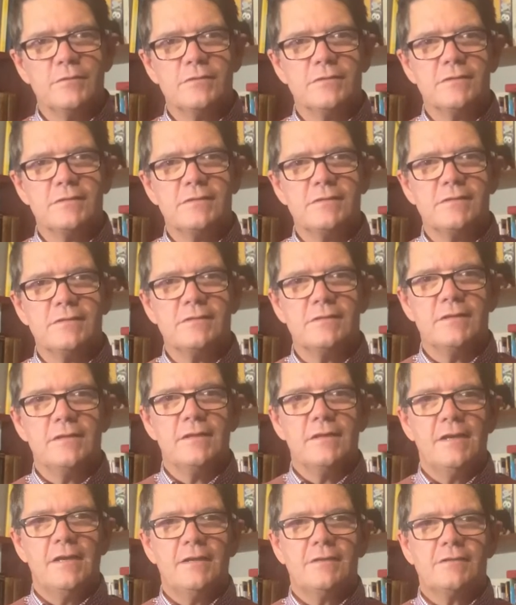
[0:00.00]
This is
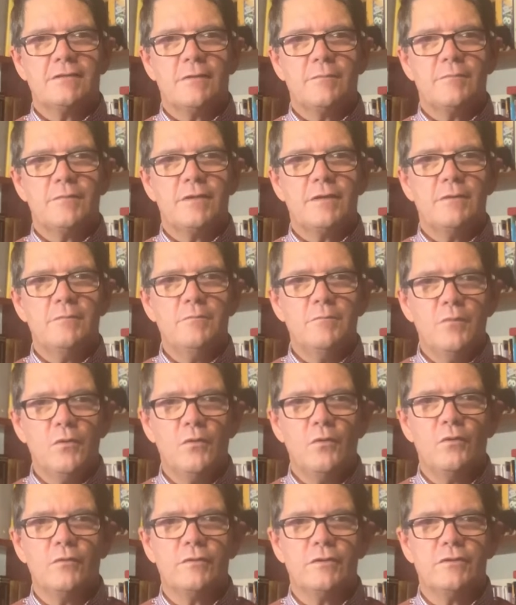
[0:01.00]
something
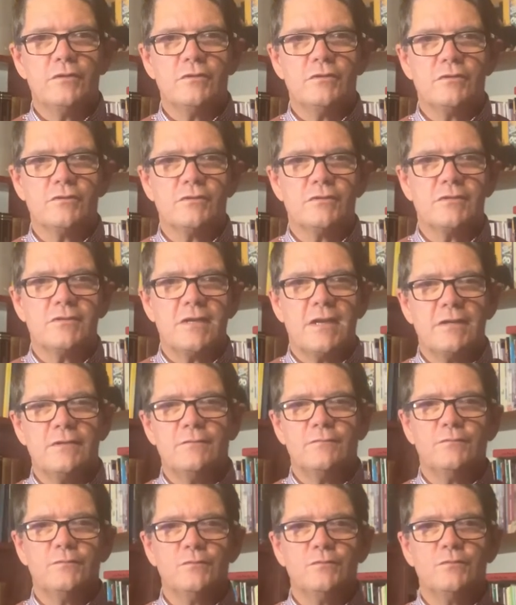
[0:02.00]
more than just set
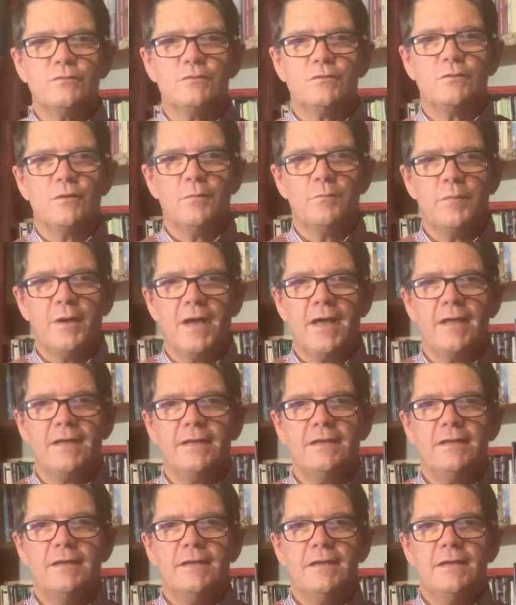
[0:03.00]
of rules to obey.